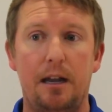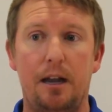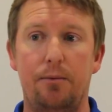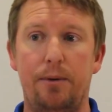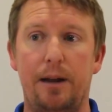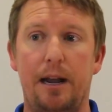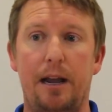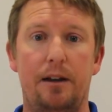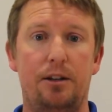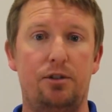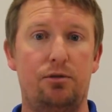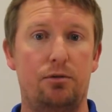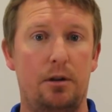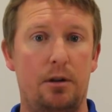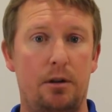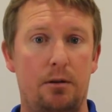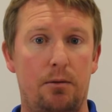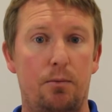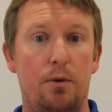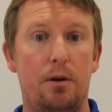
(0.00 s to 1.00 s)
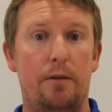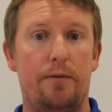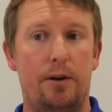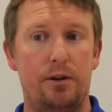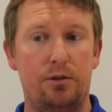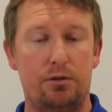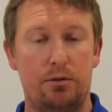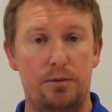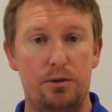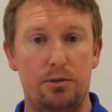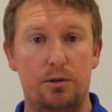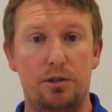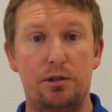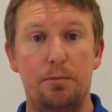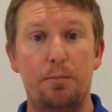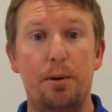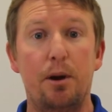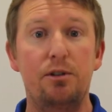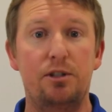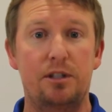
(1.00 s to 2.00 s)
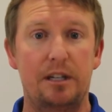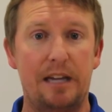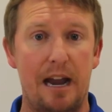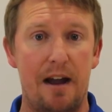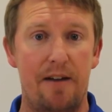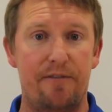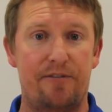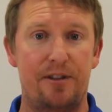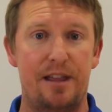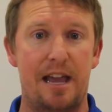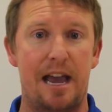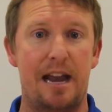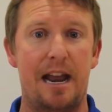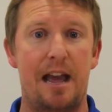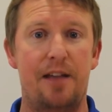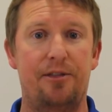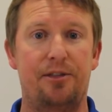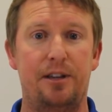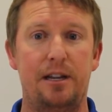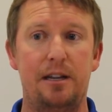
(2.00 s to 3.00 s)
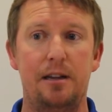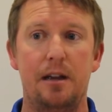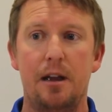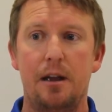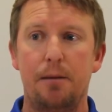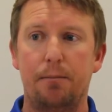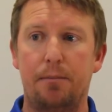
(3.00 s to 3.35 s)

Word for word: and we had a, uh, one of our swimmers was supposed to count for that athlete,